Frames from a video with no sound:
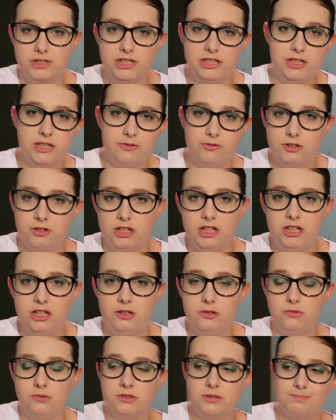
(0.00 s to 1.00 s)
different
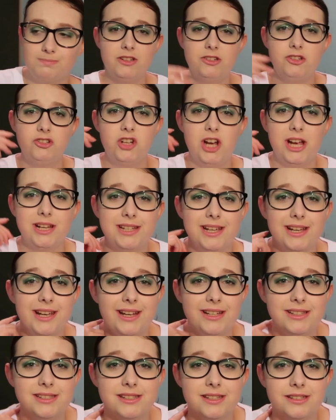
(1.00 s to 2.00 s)
queues to check
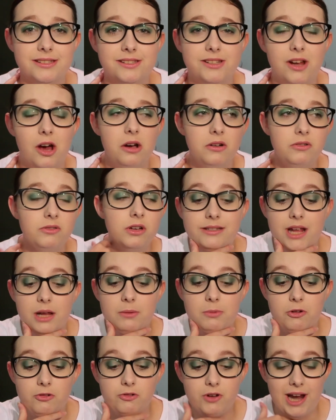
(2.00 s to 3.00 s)
tickets and stuff. They
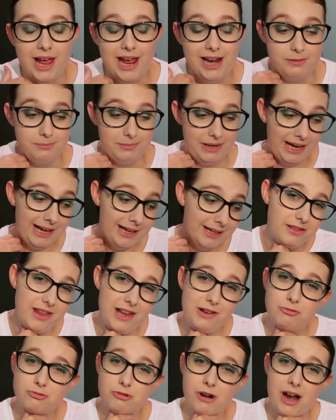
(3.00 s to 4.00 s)
both went ahead of me. They
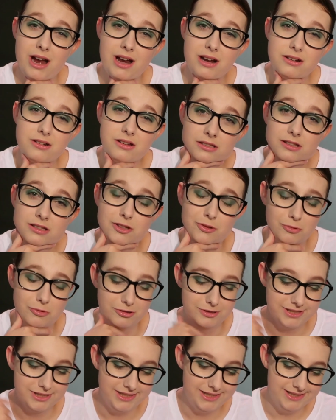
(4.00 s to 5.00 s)
ran
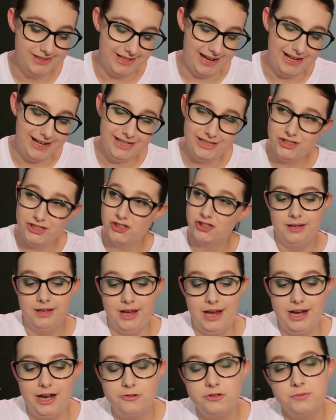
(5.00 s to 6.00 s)
towards the stage
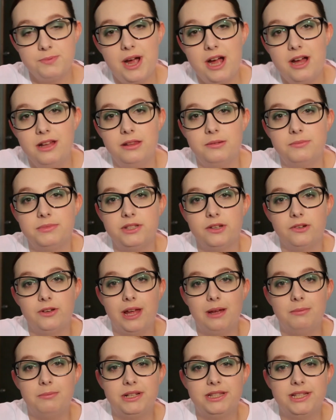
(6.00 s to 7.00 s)
and I was behind them still
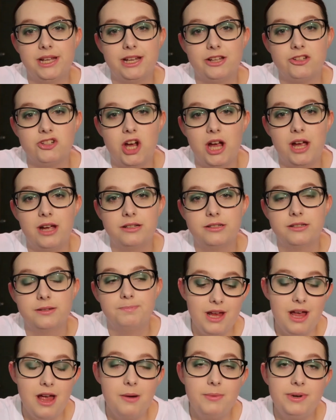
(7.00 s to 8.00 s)
getting my ticket checked.
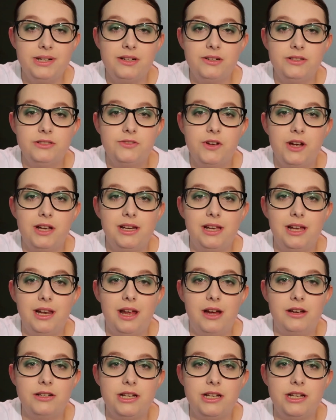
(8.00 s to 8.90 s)
And when I was finally allowed